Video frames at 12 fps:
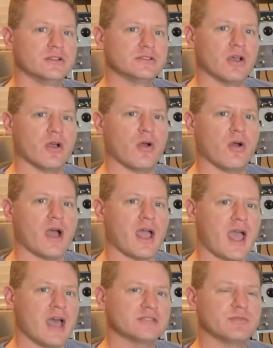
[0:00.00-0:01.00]
So I
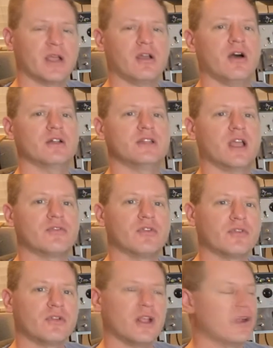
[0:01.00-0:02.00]
asked my contact
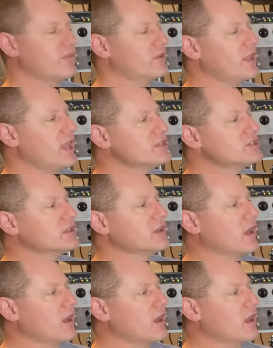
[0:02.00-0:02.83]
for clarification.